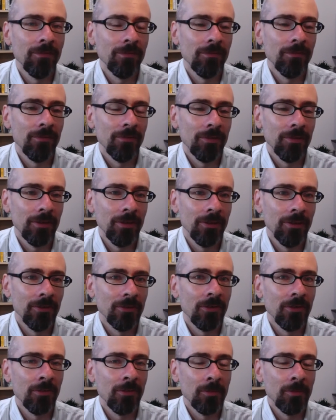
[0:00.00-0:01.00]
of, uh, you
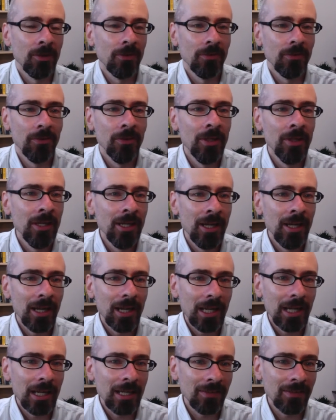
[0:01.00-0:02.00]
know, dismissal.
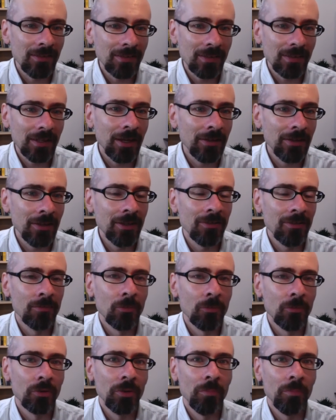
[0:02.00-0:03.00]
It's, I think
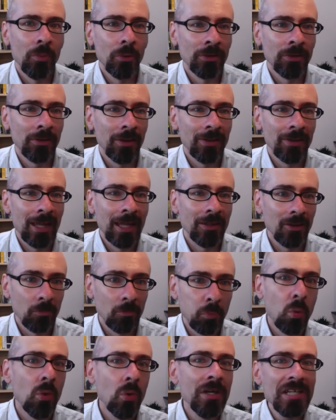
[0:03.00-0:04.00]
it's more important than that.
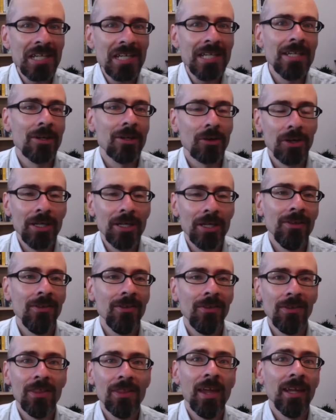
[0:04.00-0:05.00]
The point here
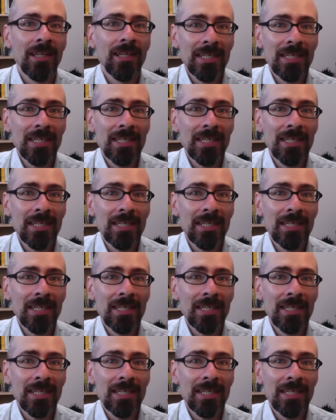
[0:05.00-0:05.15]
is